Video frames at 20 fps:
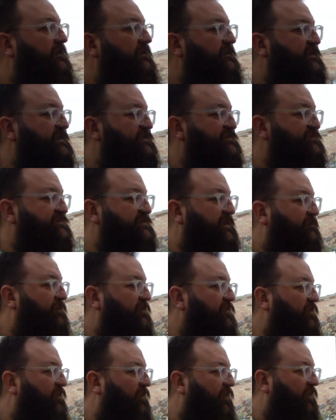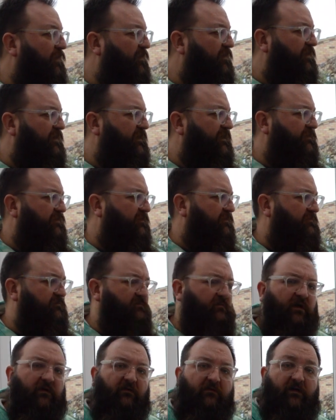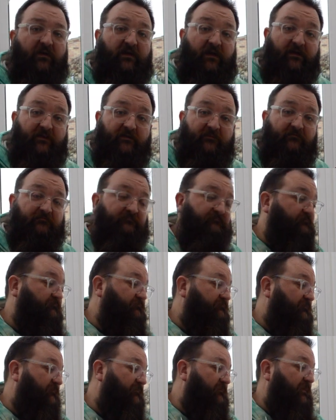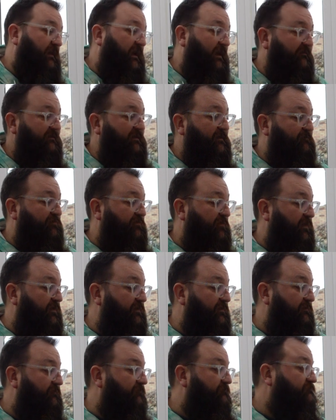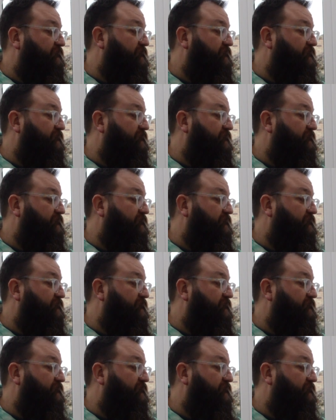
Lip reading: This was up on the wall, and I thought, well, okay, Aria Pro,